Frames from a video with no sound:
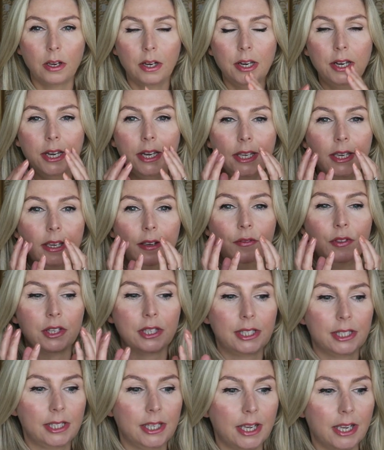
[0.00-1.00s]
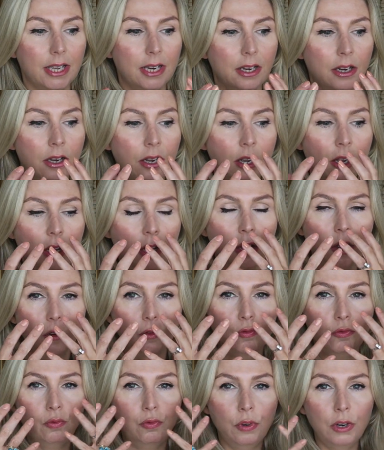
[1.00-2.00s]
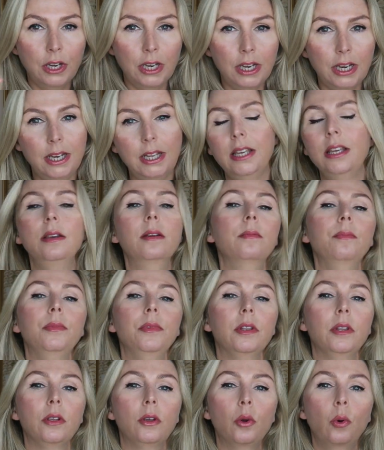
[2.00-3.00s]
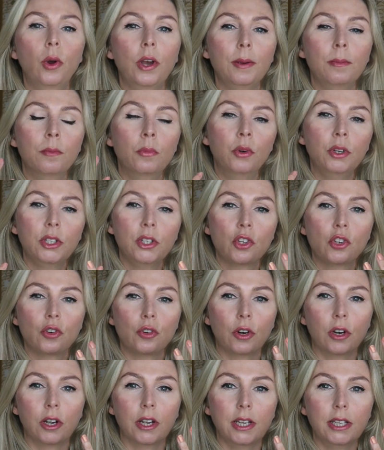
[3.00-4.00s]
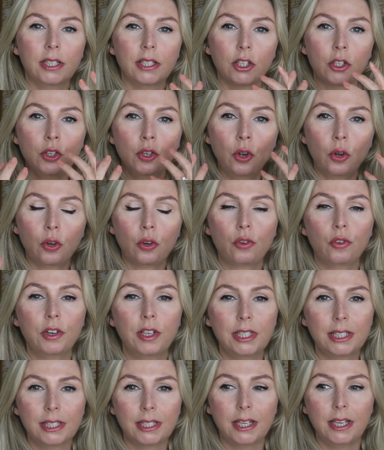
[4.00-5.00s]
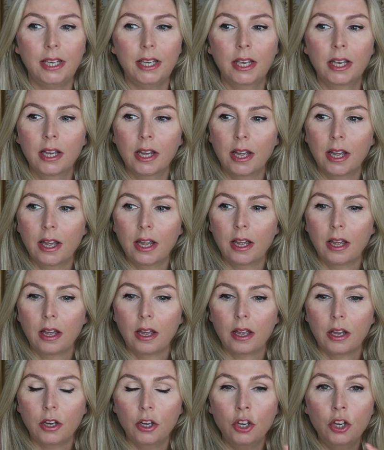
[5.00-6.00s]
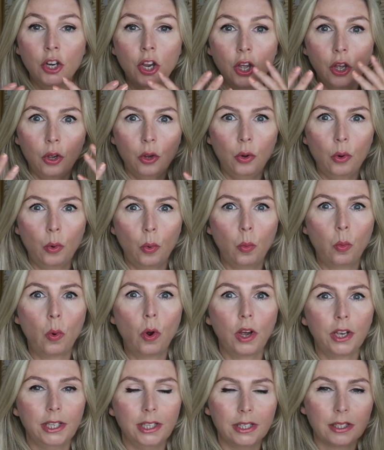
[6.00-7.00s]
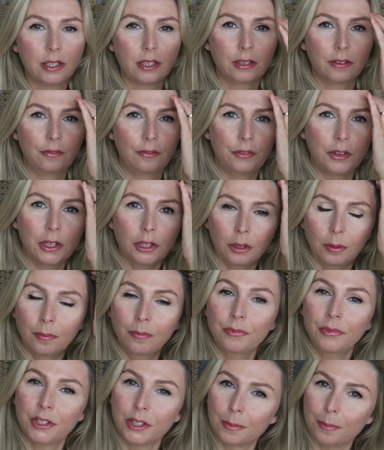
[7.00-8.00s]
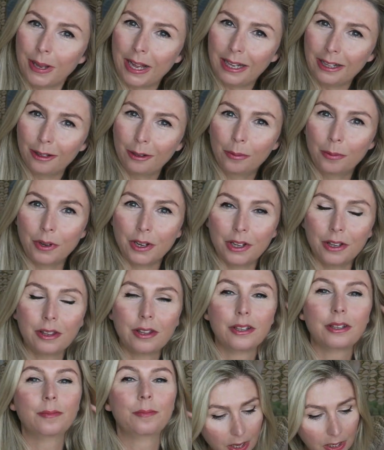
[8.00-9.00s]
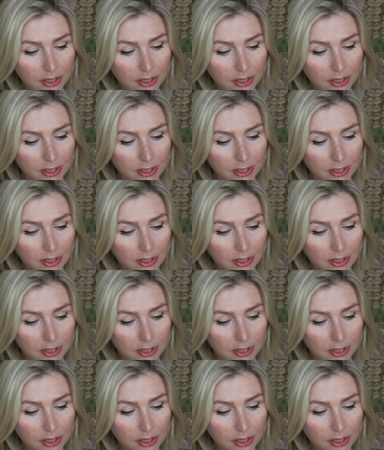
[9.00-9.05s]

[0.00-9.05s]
leave the skin really quite moisturized, not greasy, no white film to battle with.